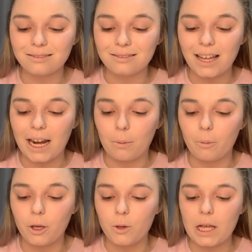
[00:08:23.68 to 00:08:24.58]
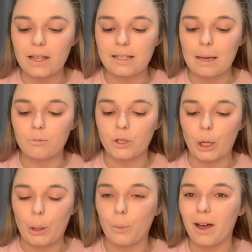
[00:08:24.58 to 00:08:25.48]
And I probably use like the same
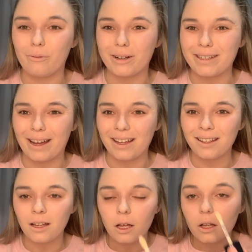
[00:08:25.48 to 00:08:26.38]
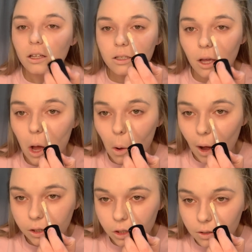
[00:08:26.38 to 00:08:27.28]
two every day. So
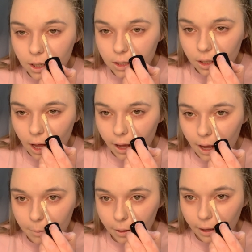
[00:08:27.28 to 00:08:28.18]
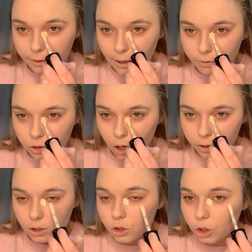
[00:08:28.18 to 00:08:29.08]
I do need to like, I'm glad that I've started
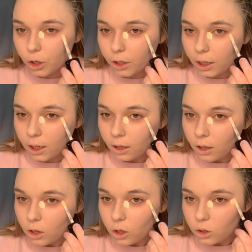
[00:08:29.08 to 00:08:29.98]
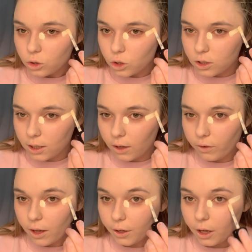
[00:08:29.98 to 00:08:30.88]
this journey just to give
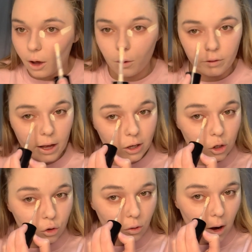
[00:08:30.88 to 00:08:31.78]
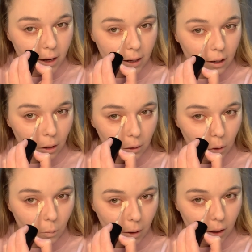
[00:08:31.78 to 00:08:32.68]
it a go of like trying
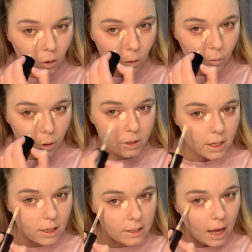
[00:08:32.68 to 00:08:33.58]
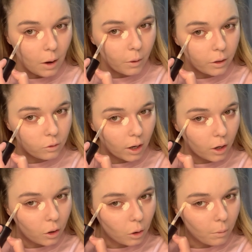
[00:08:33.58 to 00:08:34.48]
new makeup routines out and trying
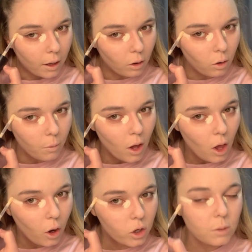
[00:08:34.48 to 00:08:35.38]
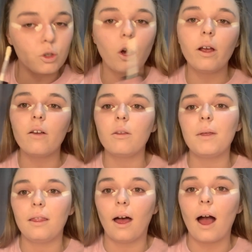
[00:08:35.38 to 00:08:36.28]
new makeup, because the majority of them
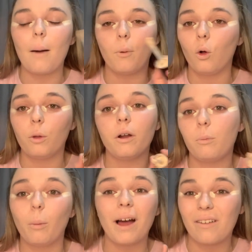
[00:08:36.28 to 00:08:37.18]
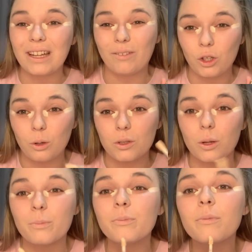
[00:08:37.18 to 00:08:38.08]
in there, I bought them and I probably haven't even used them.